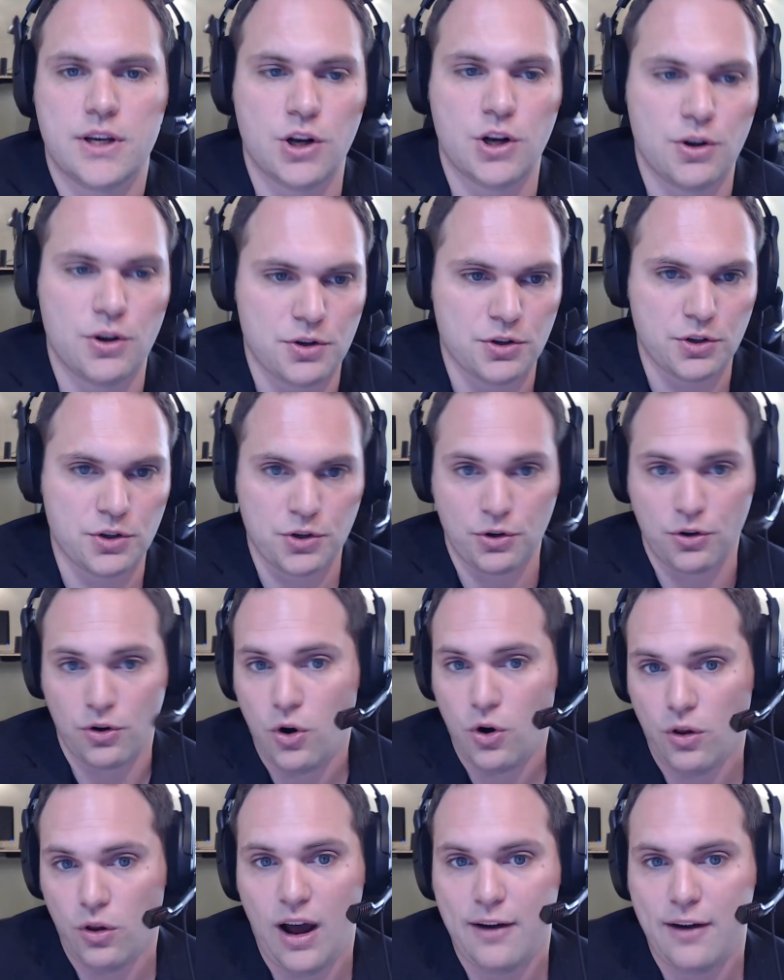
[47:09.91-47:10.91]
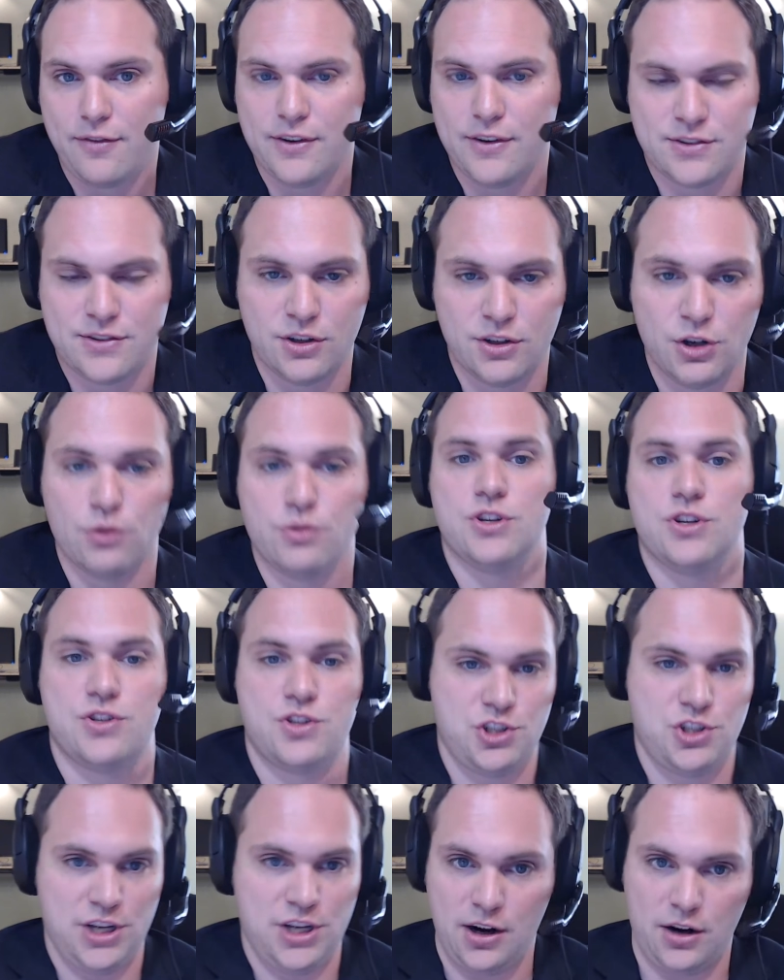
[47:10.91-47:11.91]
know your your whole office could go just
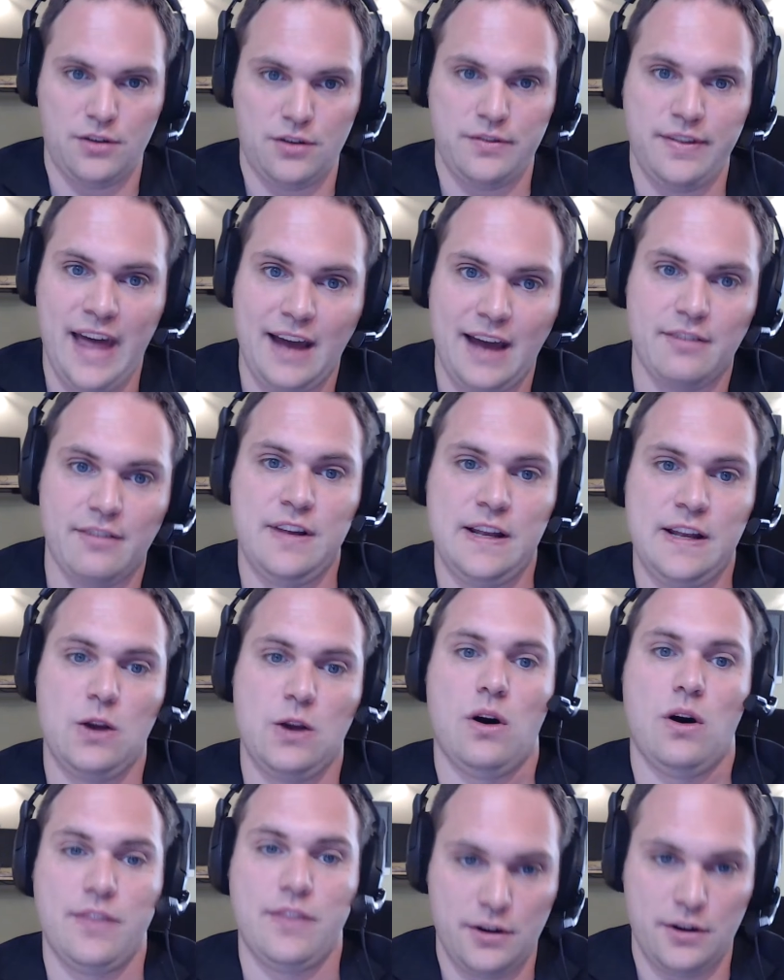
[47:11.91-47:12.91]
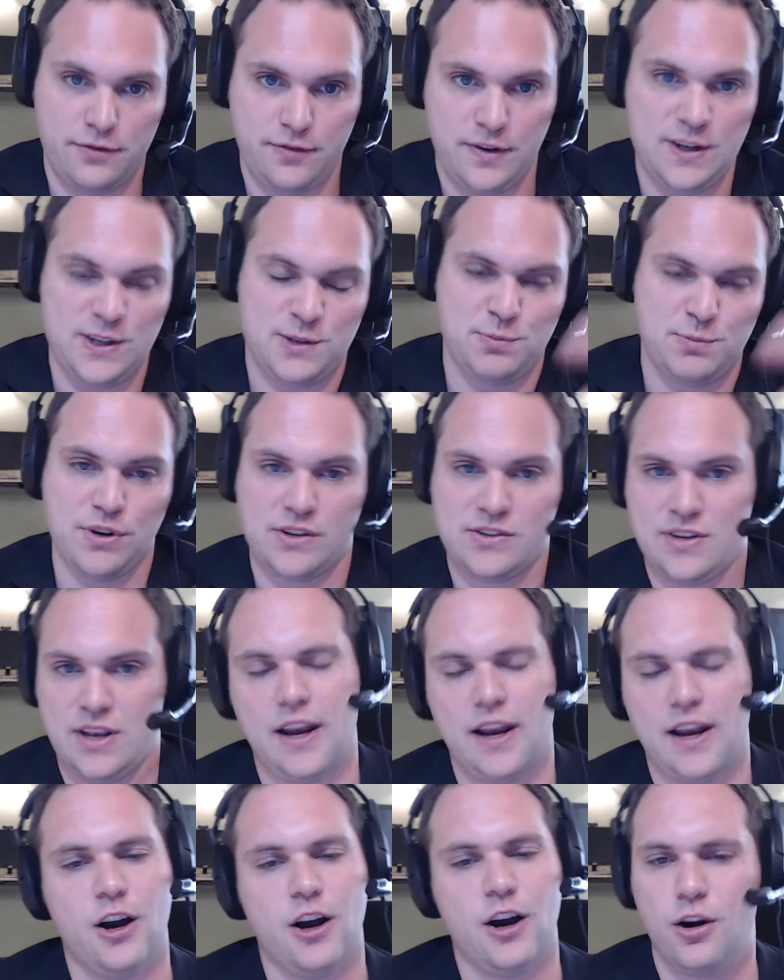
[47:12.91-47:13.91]
share that video on their facebook
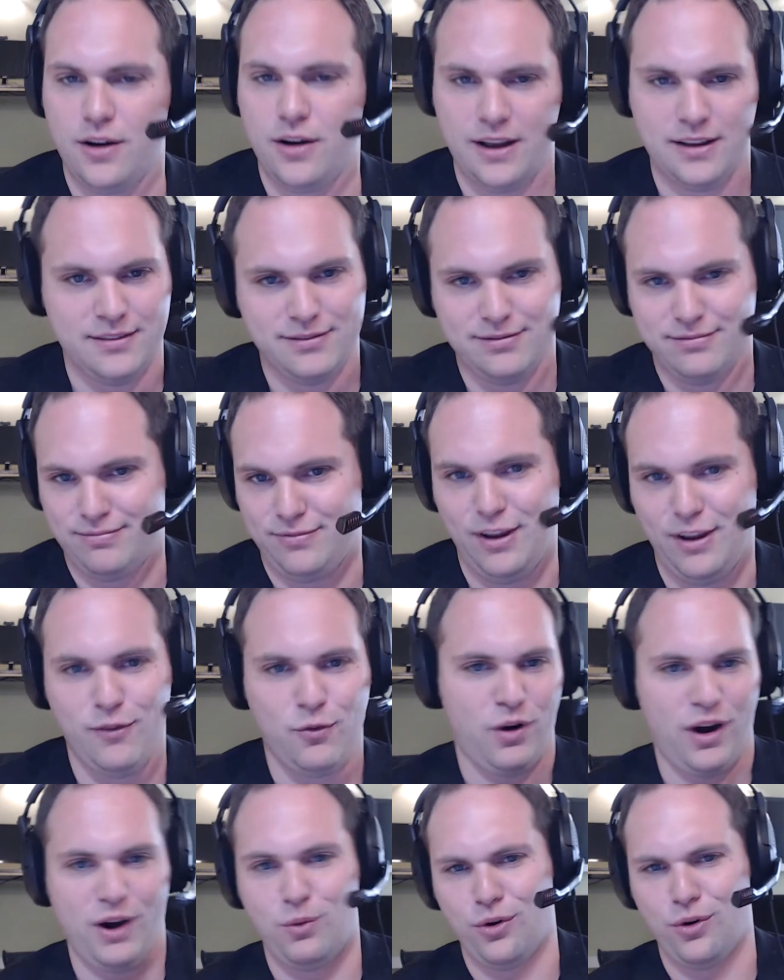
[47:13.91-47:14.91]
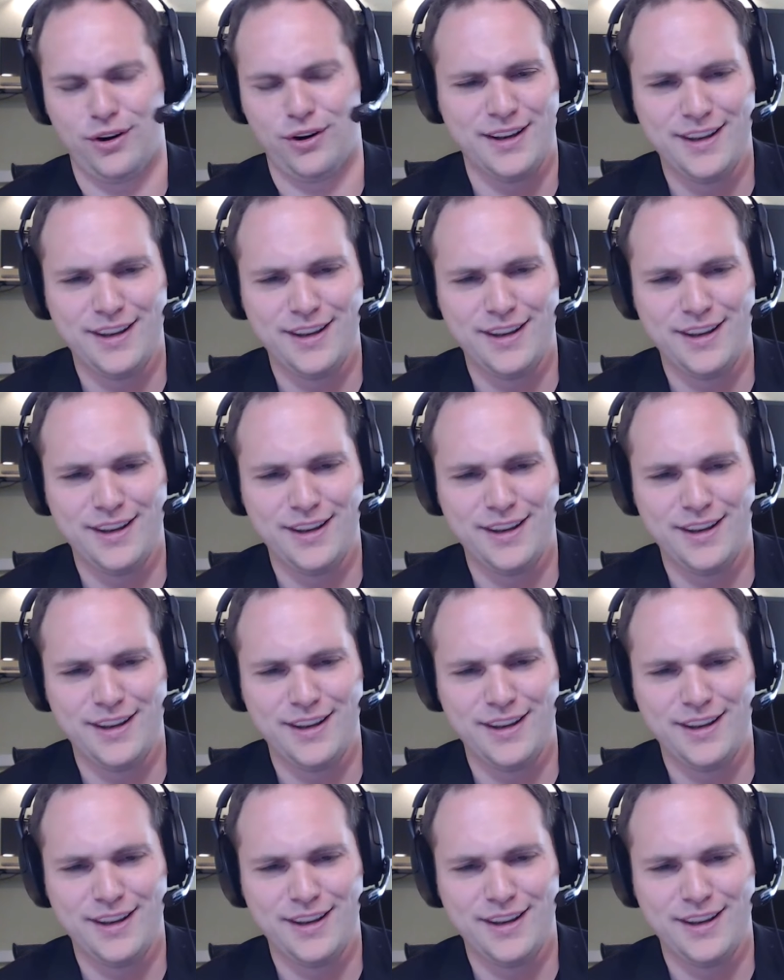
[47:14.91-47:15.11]
saying oh i love where I work.